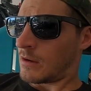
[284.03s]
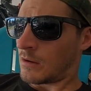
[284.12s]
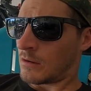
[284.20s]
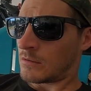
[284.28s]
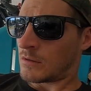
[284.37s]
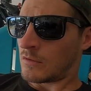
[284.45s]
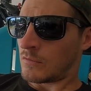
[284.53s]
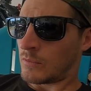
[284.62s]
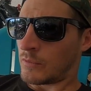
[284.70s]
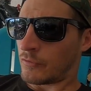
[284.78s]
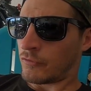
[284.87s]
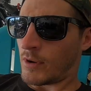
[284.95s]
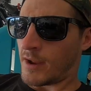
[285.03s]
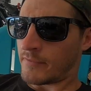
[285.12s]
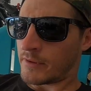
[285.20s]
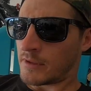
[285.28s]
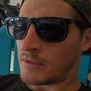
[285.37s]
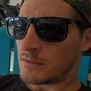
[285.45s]
air because we were
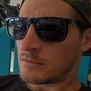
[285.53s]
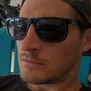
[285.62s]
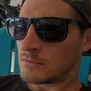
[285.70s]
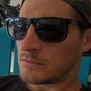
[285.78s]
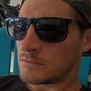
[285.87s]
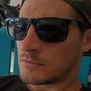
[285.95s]
traveling.